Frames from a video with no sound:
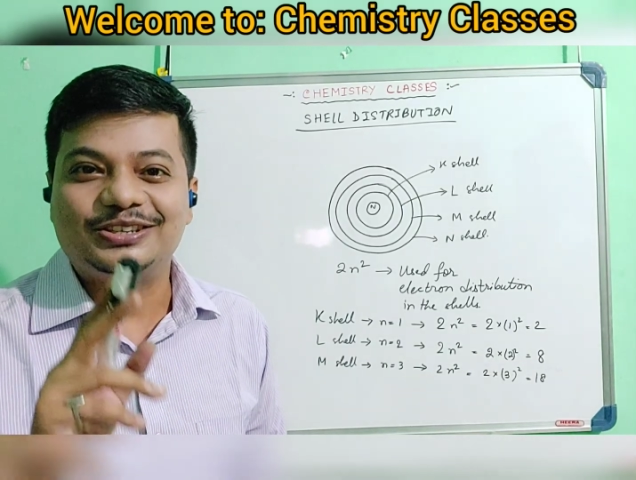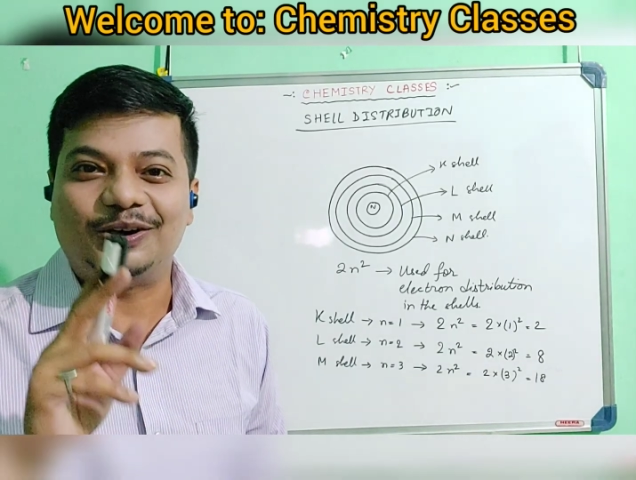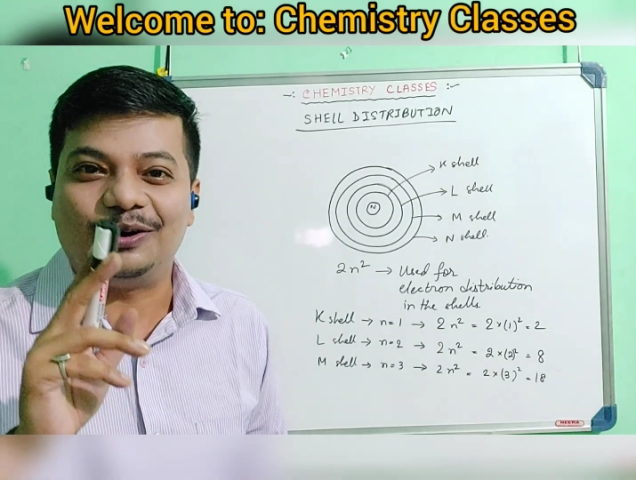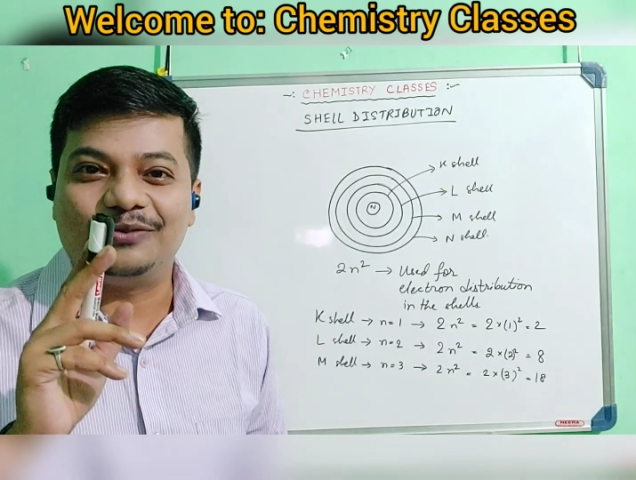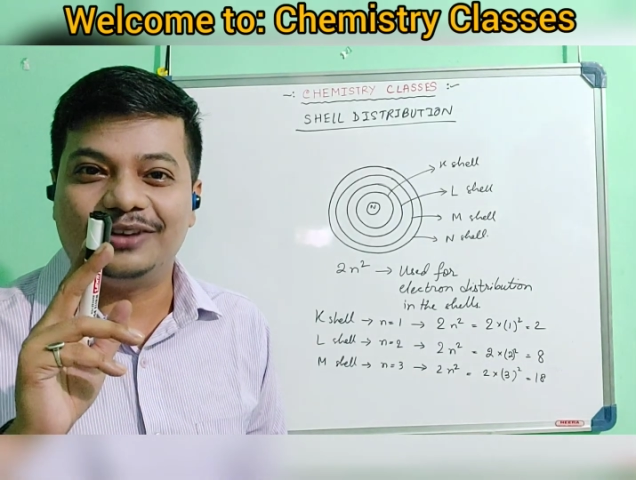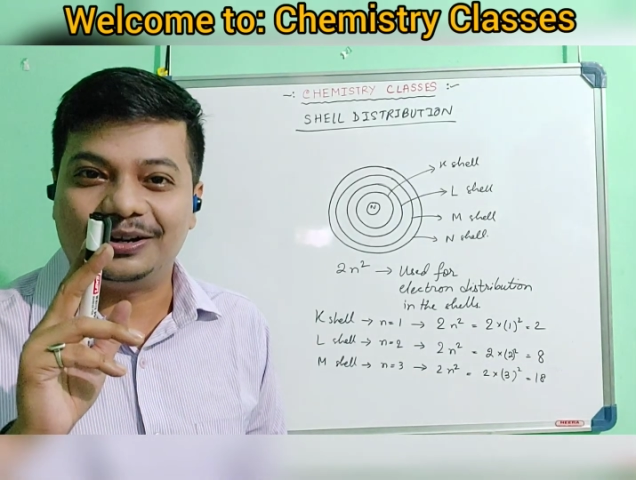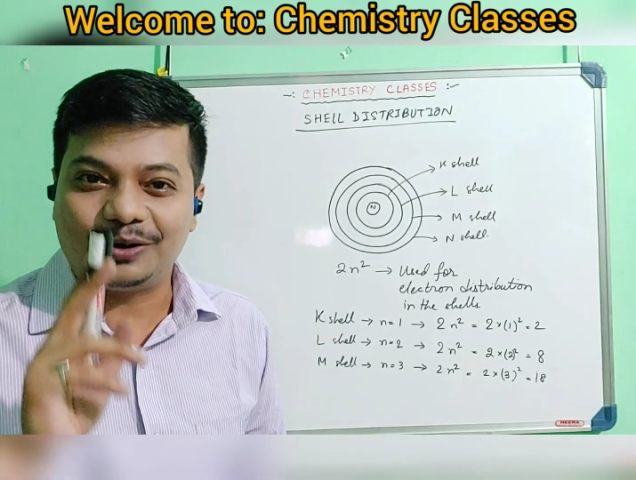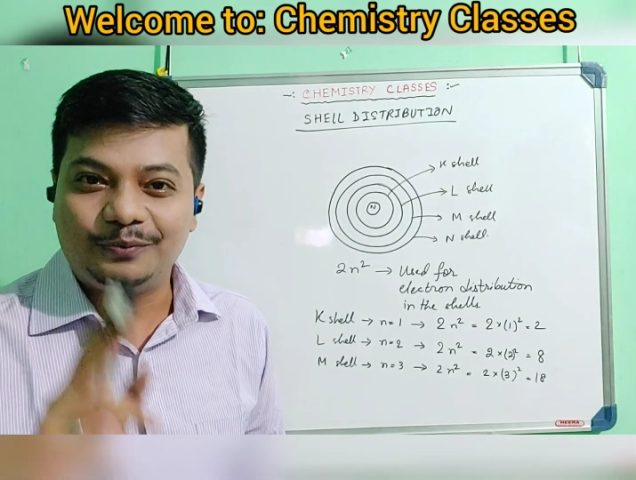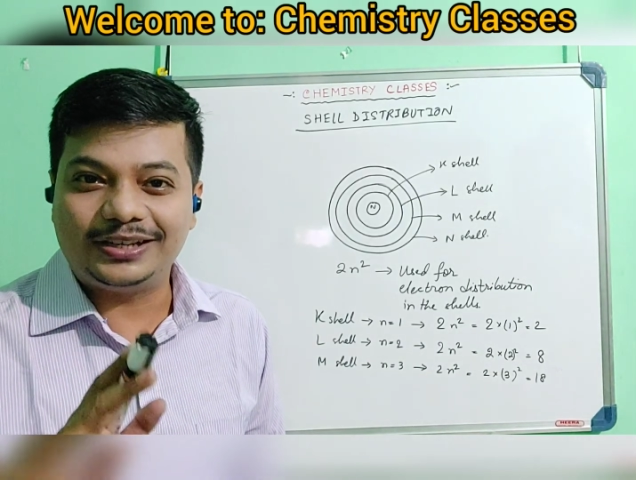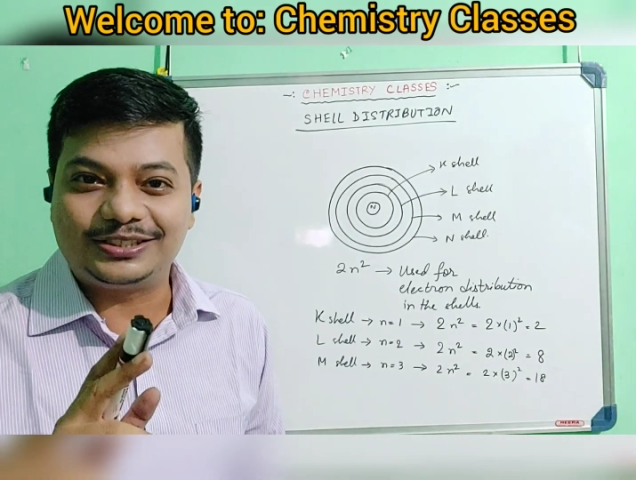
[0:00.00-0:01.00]
of
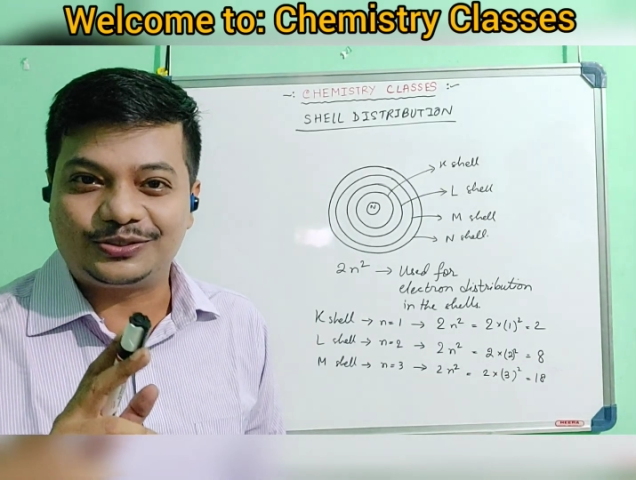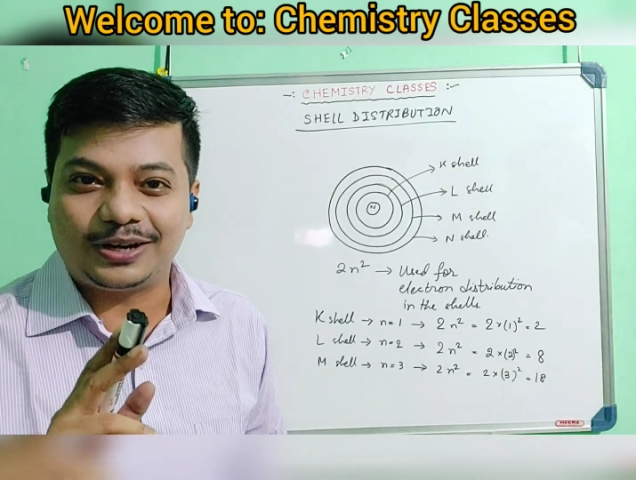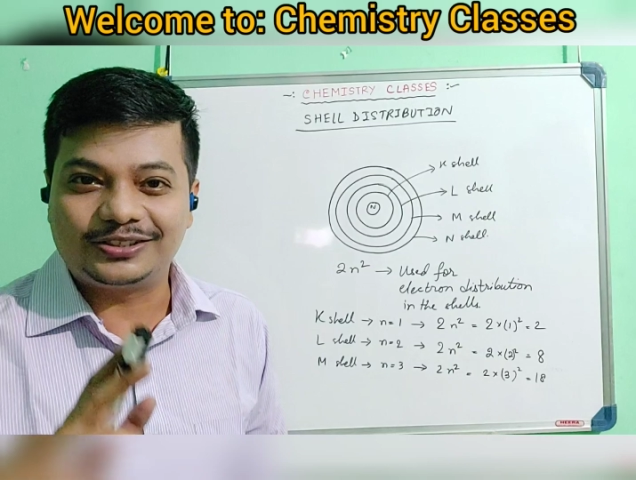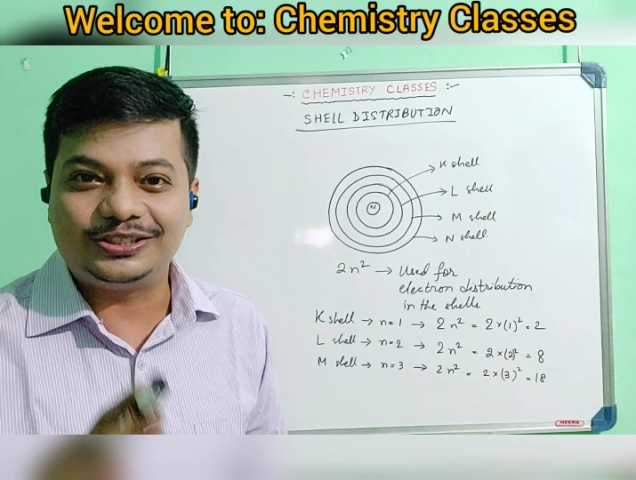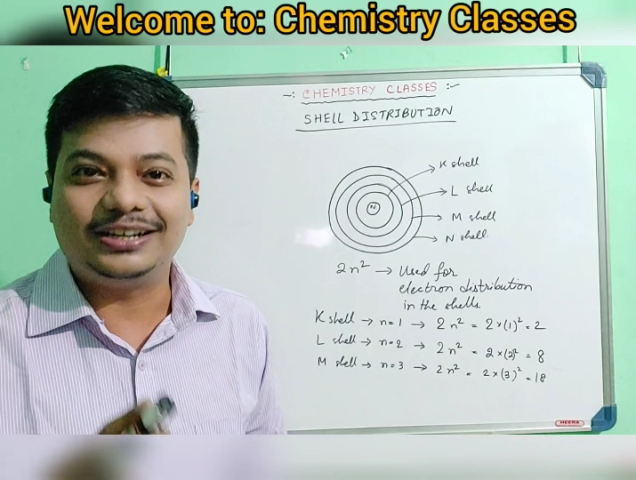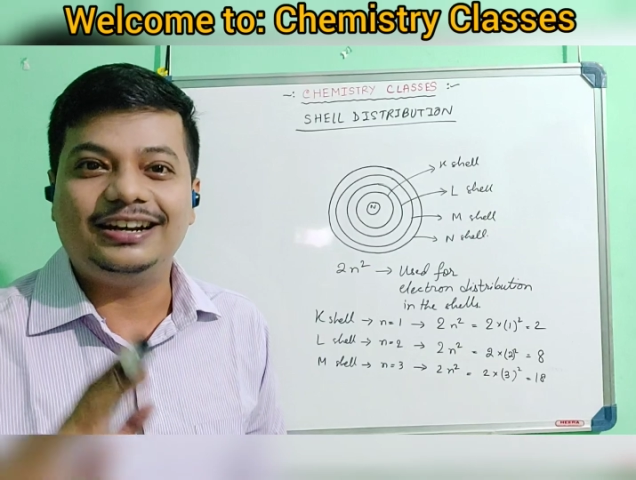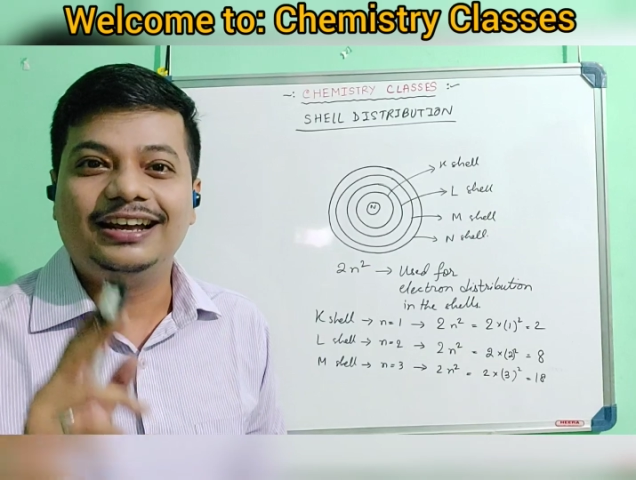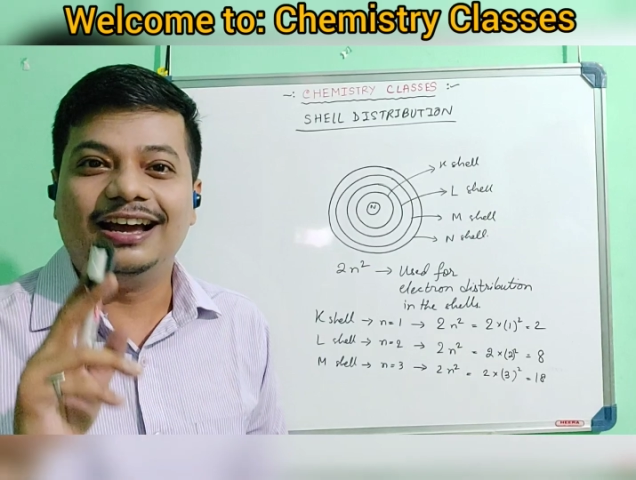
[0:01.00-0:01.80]
atomic structure